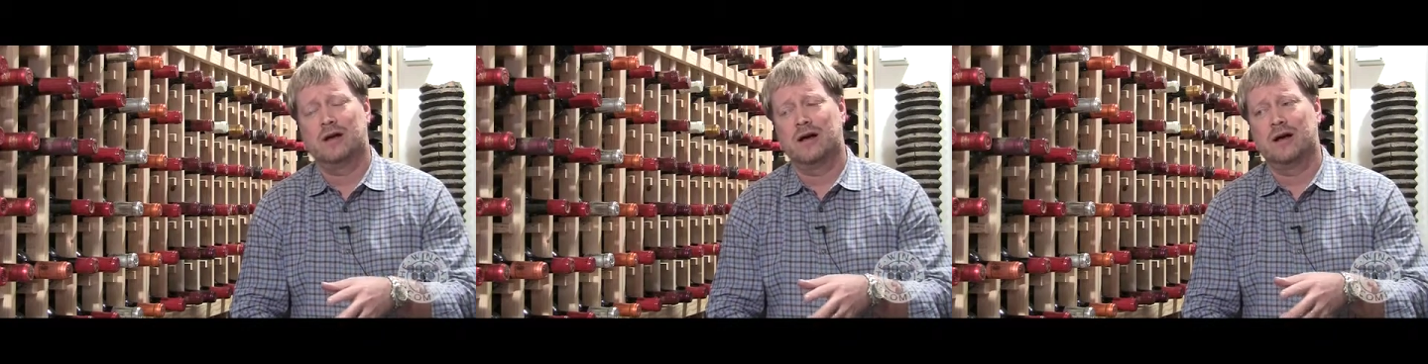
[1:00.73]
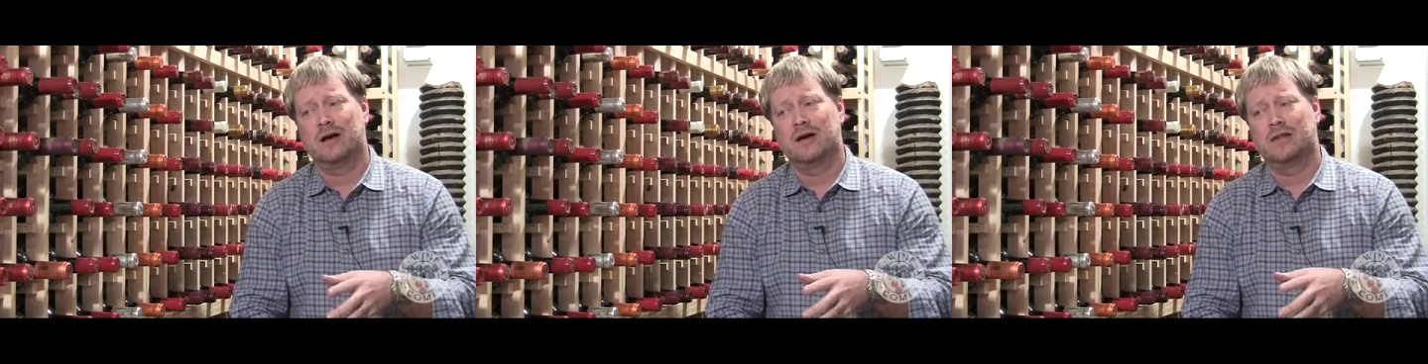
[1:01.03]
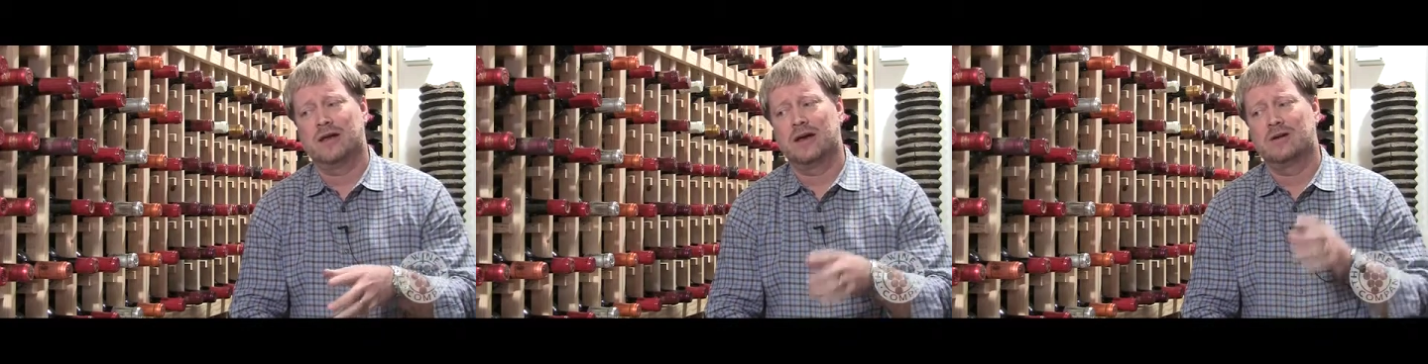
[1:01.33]

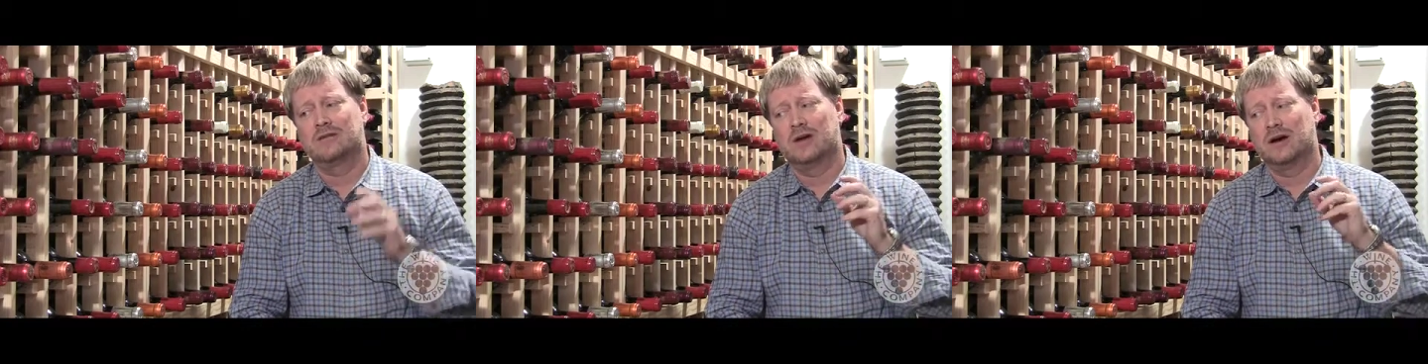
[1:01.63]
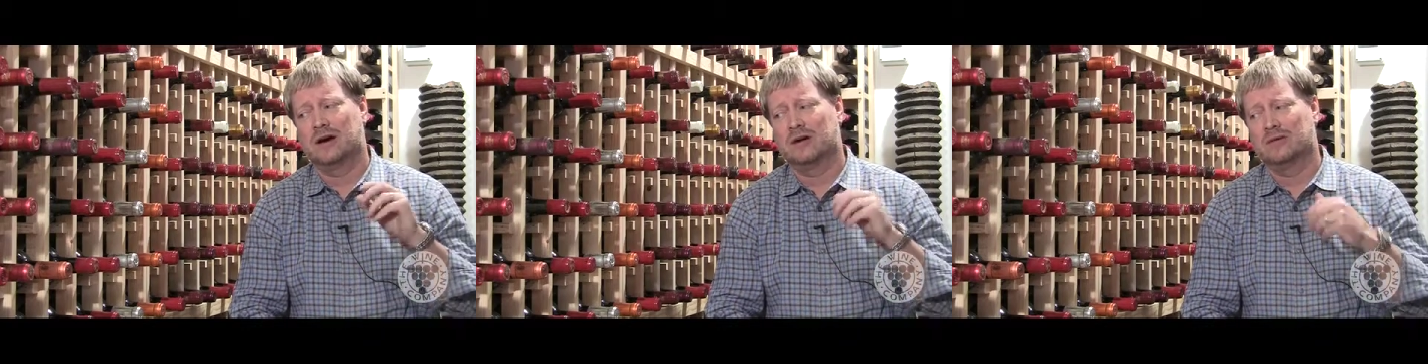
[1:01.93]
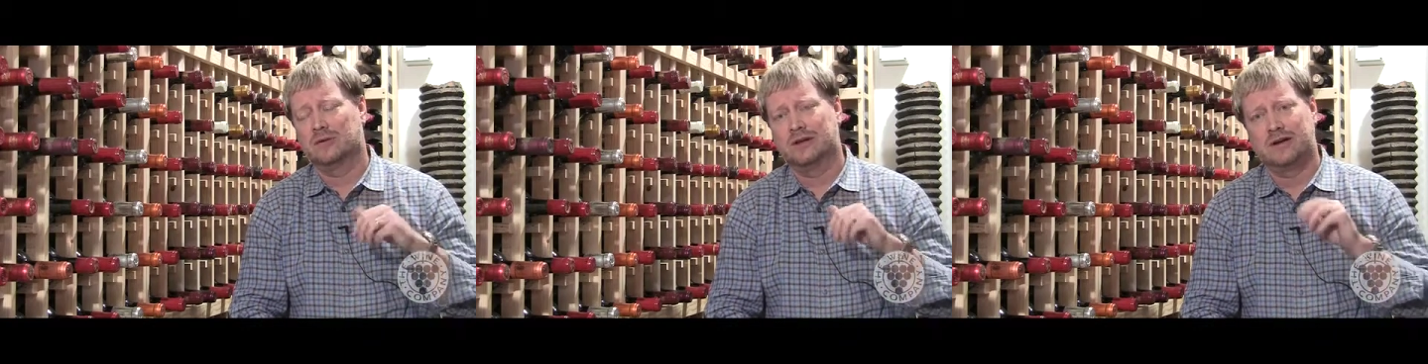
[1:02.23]
They had
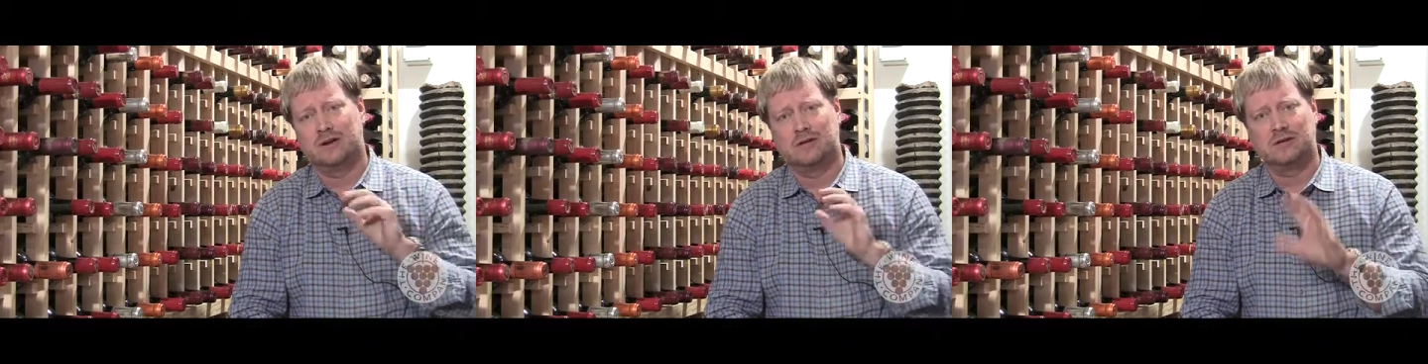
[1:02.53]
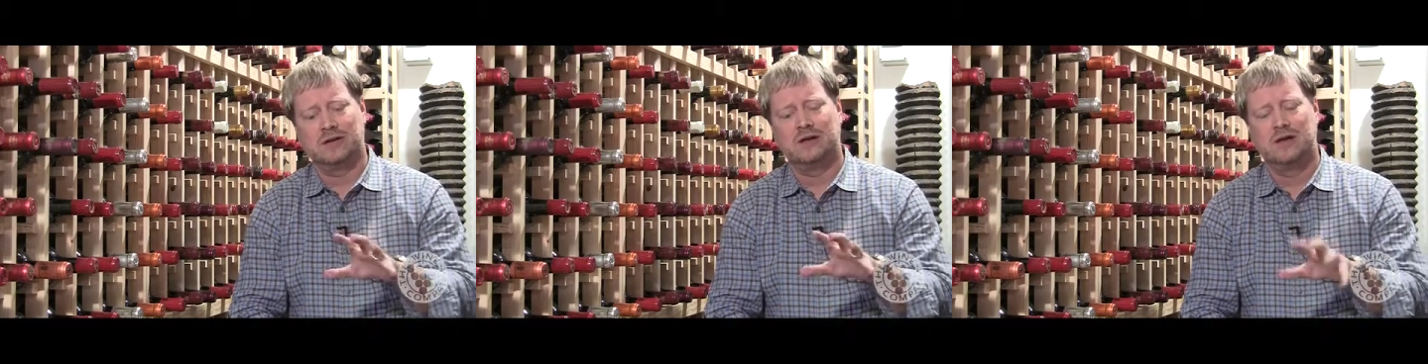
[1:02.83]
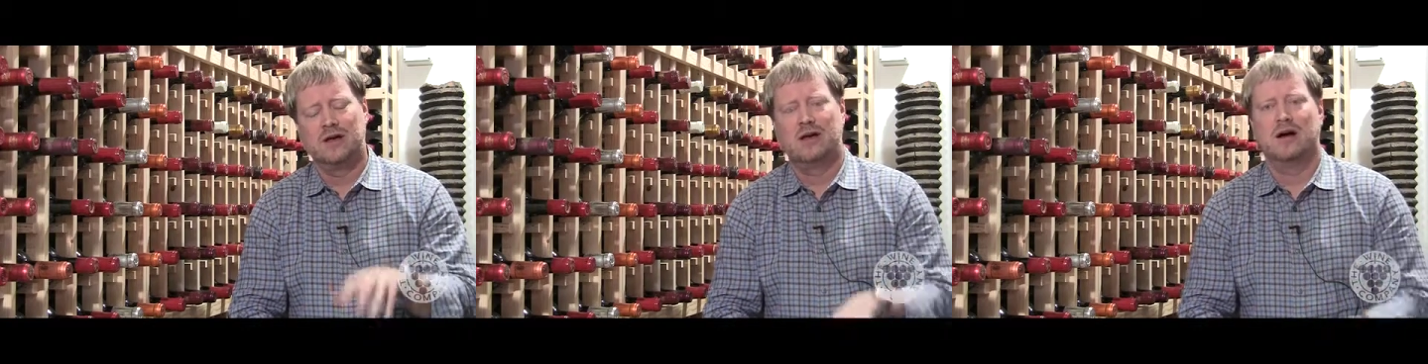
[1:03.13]
really early
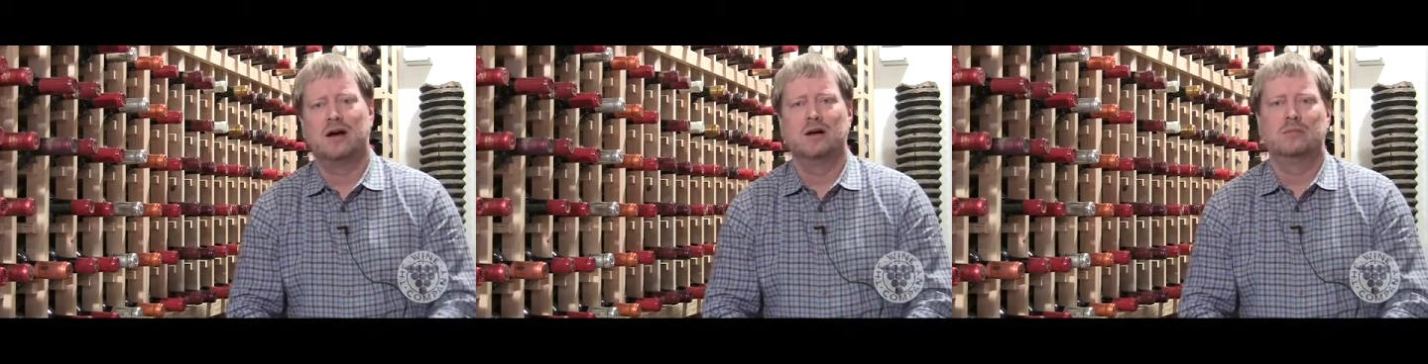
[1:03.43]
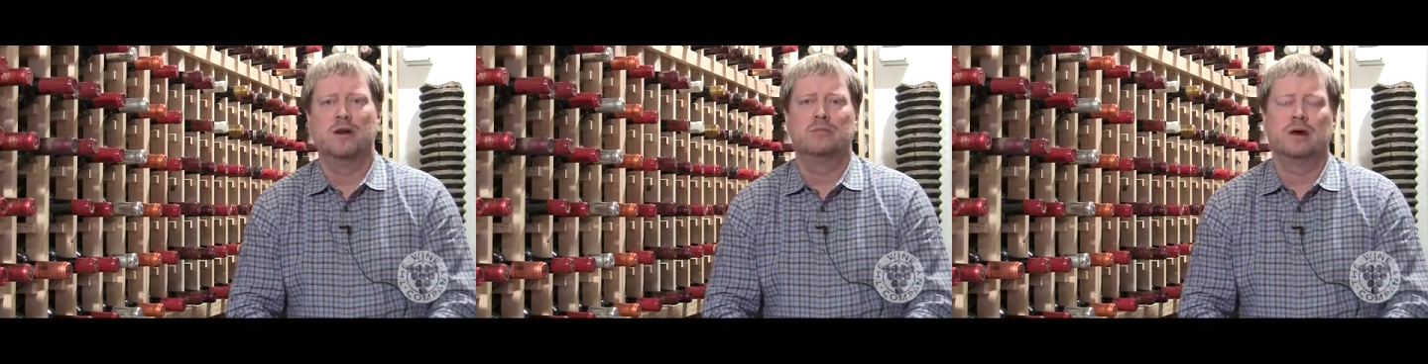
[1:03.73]
bud